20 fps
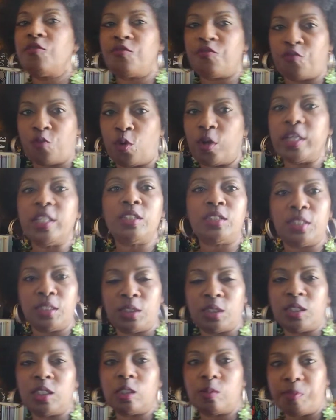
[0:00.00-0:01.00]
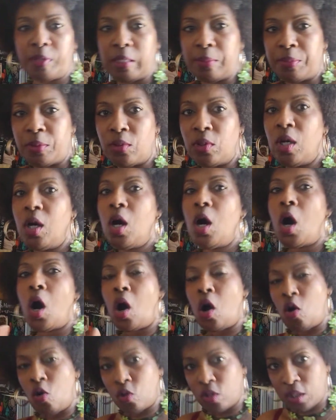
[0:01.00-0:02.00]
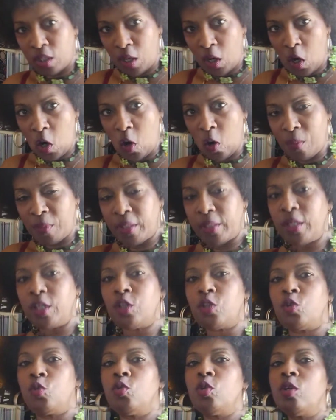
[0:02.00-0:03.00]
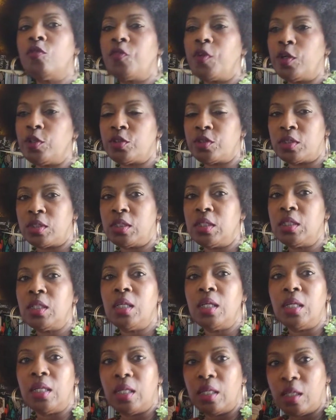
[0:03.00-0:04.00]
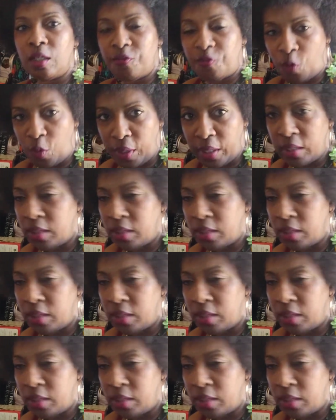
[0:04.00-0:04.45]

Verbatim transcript: of for Indigenous People. Oklahoma University for